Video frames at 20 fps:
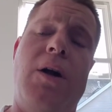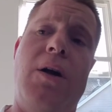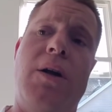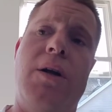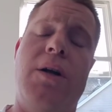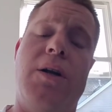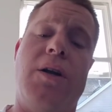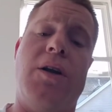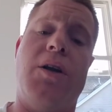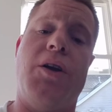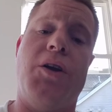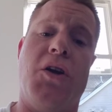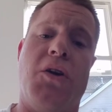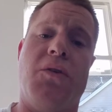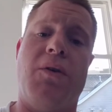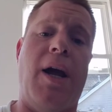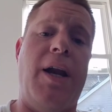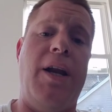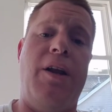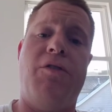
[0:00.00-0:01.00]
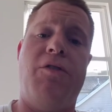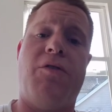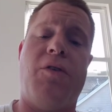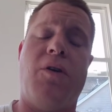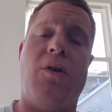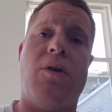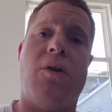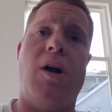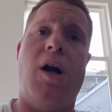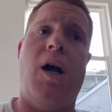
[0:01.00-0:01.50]
you're ready
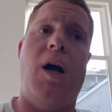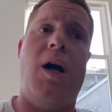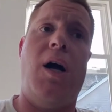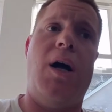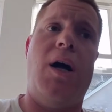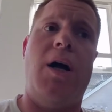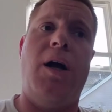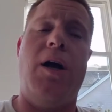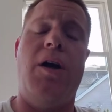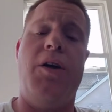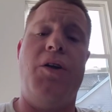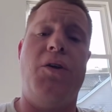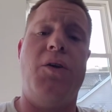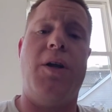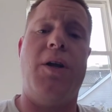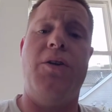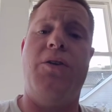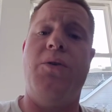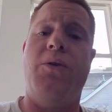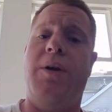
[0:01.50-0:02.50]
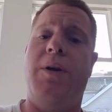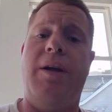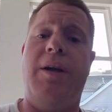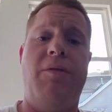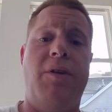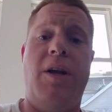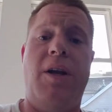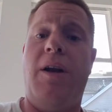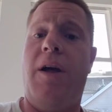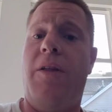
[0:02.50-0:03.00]
for. You can do it even
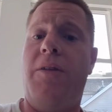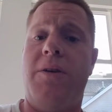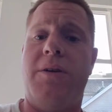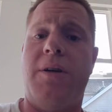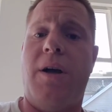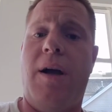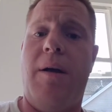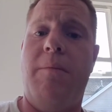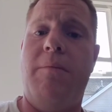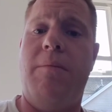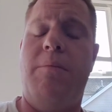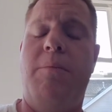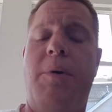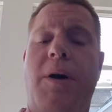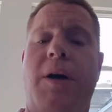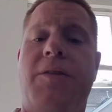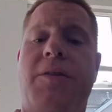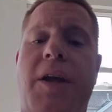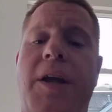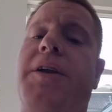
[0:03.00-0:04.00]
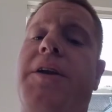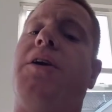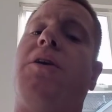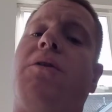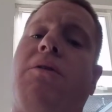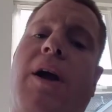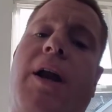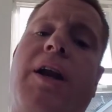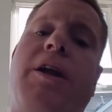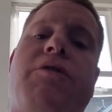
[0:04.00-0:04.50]
another time, but then you're
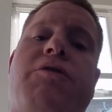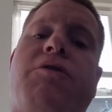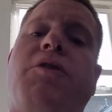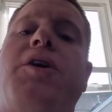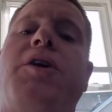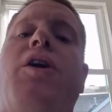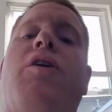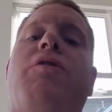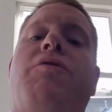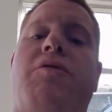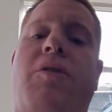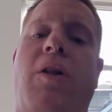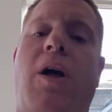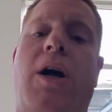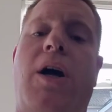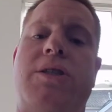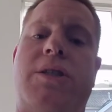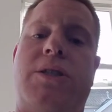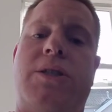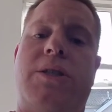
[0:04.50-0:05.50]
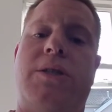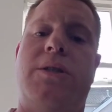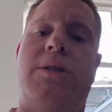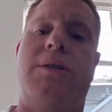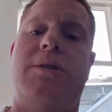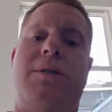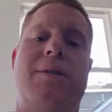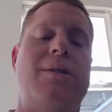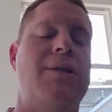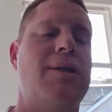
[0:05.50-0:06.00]
ready for your flush.
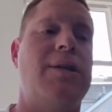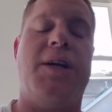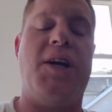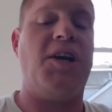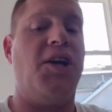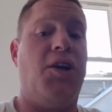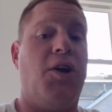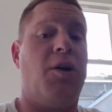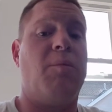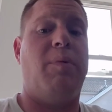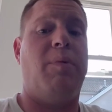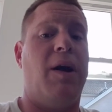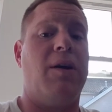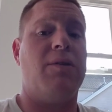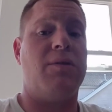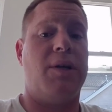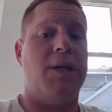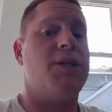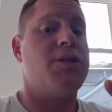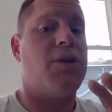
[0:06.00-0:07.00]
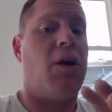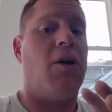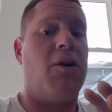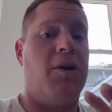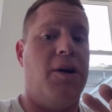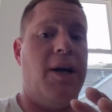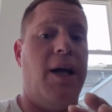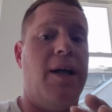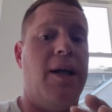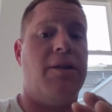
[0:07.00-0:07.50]
You're barely started
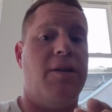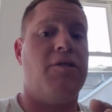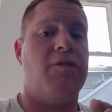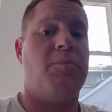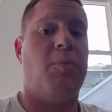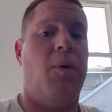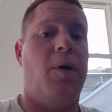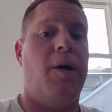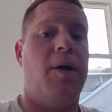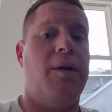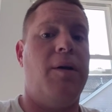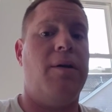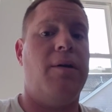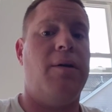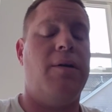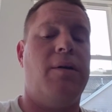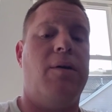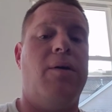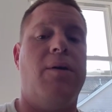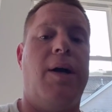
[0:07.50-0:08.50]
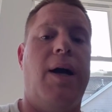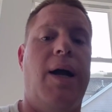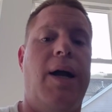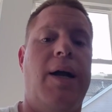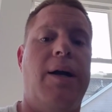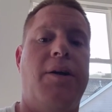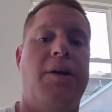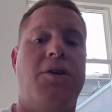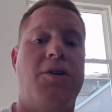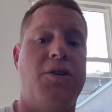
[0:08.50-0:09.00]
at this point. Okay,
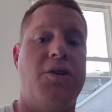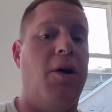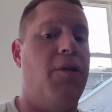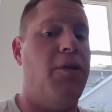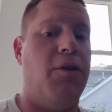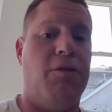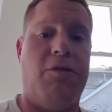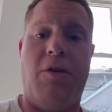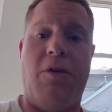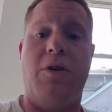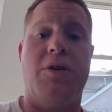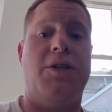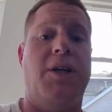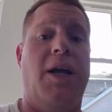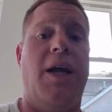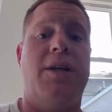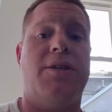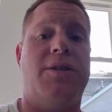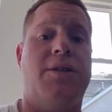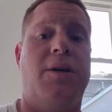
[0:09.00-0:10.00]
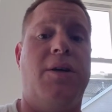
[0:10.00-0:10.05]
you're on the first day still.